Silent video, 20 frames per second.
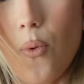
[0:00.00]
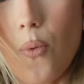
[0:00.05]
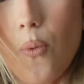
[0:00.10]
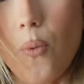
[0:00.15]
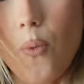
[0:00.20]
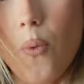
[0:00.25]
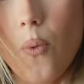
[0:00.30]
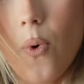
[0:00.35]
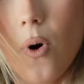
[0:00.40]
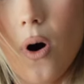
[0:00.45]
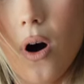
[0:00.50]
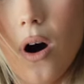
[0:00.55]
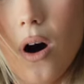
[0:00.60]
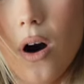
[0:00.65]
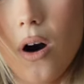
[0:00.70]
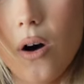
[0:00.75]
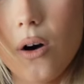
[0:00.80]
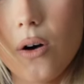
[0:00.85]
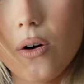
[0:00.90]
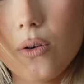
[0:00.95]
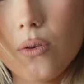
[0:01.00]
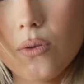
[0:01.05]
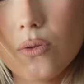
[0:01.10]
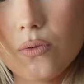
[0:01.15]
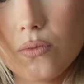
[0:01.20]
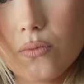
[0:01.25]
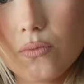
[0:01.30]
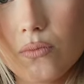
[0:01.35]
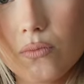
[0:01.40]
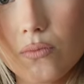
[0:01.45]
whoa,
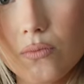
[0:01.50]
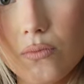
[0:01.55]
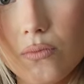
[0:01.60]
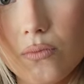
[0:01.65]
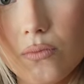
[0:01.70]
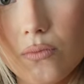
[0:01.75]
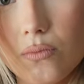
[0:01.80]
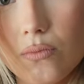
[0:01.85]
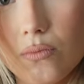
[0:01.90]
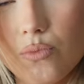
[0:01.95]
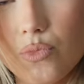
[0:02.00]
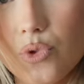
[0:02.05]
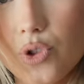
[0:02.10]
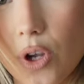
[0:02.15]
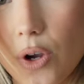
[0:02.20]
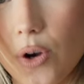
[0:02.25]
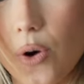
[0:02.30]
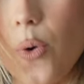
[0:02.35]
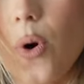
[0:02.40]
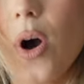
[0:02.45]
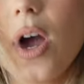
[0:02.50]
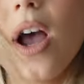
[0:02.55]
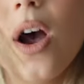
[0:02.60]
so cool.